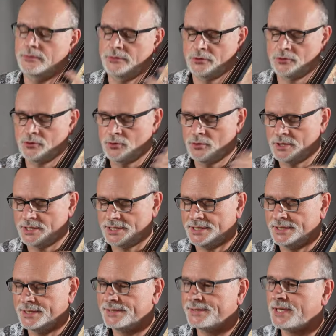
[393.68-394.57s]
The, the chord
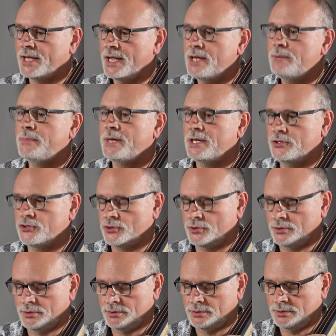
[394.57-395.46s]
is A
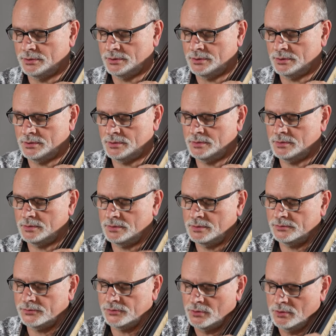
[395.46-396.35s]
major.
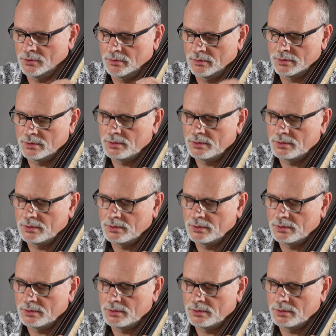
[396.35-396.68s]
So,